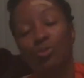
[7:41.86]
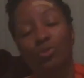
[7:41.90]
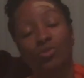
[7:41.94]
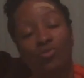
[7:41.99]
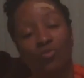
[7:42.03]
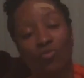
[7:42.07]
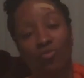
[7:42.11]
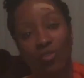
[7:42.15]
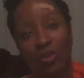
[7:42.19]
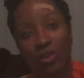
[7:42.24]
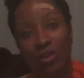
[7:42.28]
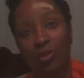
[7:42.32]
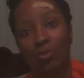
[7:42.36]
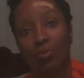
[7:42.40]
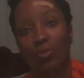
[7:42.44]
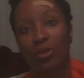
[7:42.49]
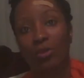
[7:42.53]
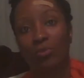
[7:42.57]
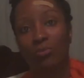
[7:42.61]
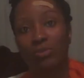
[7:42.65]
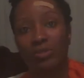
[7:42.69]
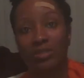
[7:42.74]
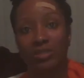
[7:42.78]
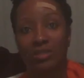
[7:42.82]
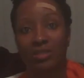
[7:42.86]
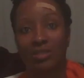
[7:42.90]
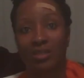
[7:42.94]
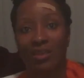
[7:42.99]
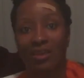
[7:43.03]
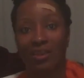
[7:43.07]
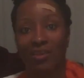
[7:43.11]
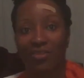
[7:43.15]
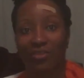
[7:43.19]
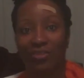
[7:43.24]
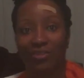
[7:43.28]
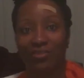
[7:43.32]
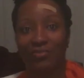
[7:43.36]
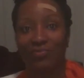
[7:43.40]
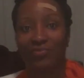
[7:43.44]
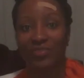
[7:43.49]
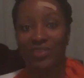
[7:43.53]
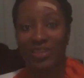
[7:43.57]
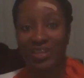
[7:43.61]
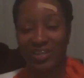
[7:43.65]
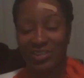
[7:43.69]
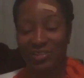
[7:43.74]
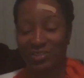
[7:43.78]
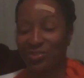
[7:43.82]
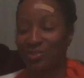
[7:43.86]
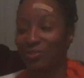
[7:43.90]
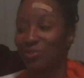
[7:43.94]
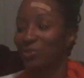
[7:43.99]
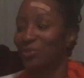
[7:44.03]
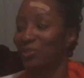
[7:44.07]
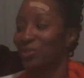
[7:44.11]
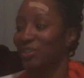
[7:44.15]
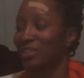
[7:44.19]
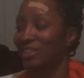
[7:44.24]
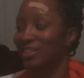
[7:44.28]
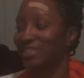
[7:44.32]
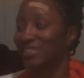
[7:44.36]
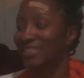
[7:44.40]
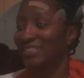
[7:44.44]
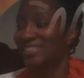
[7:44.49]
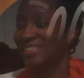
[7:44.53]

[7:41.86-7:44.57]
this was very well put together. Thanks, Corey.